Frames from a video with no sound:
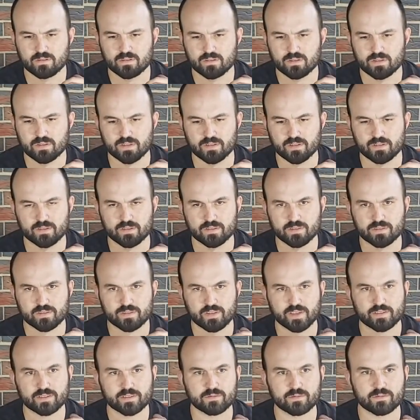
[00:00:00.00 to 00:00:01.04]
it just
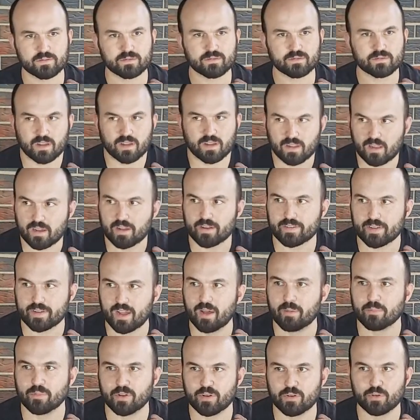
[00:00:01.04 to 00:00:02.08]
takes a lot of
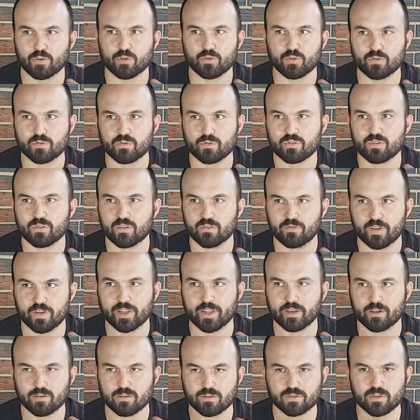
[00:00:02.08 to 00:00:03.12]
time to do the
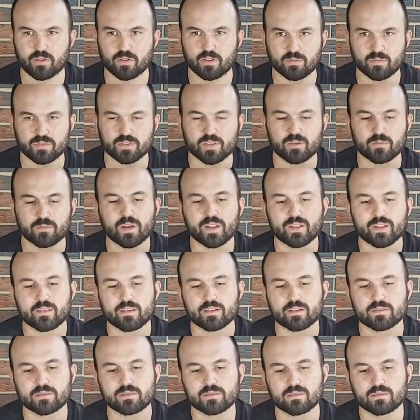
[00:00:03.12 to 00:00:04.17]
videos on them. So, but
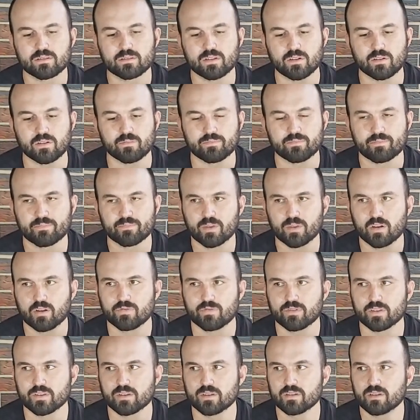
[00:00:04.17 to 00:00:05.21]
there's,
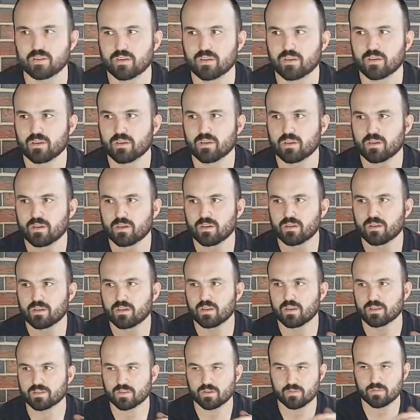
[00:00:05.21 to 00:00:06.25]
hopefully
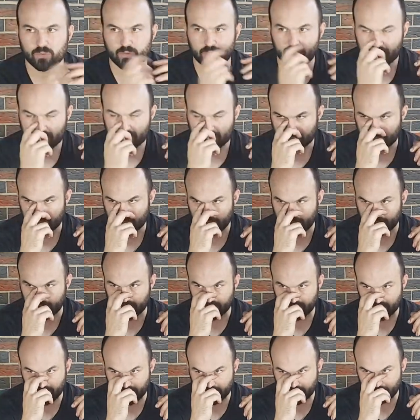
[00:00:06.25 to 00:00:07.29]
at some point soon I
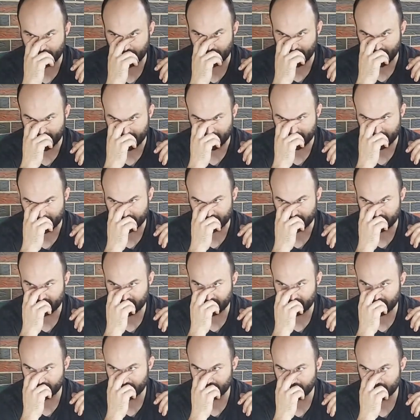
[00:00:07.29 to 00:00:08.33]
can get to where I can
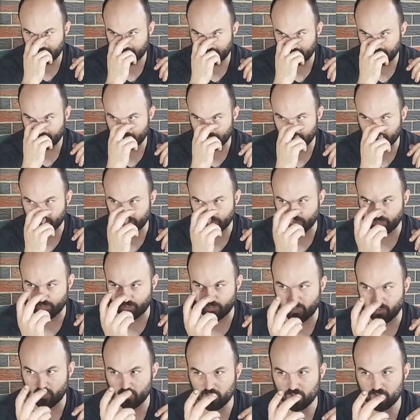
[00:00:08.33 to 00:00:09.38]
do
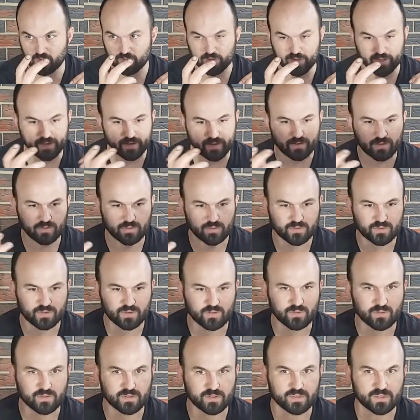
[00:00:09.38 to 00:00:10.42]
more videos
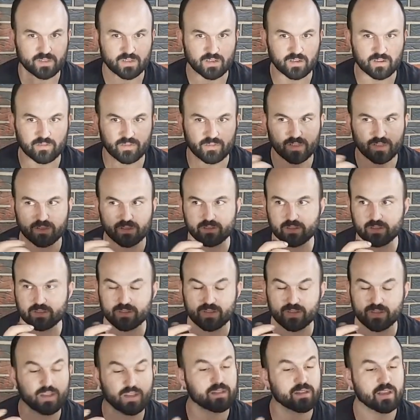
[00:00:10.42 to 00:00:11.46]
on the CRVs, because
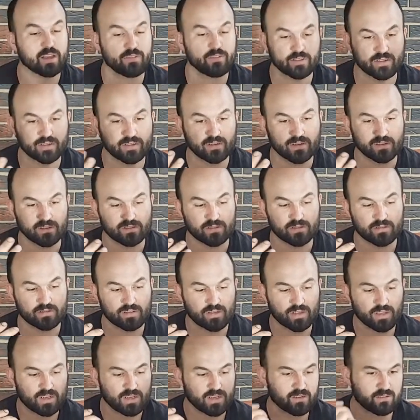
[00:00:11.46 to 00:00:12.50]
that definitely is
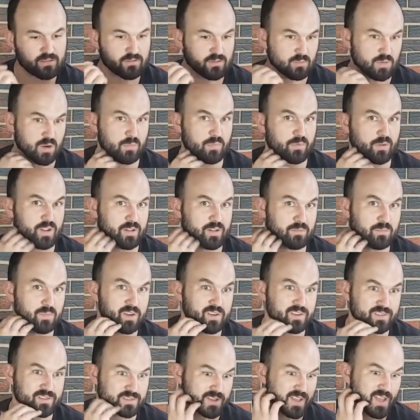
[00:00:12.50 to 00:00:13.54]
where my bread,
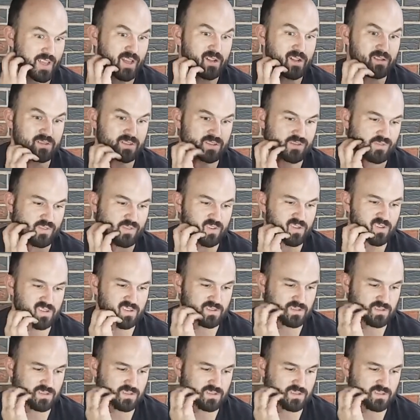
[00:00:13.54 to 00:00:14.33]
as far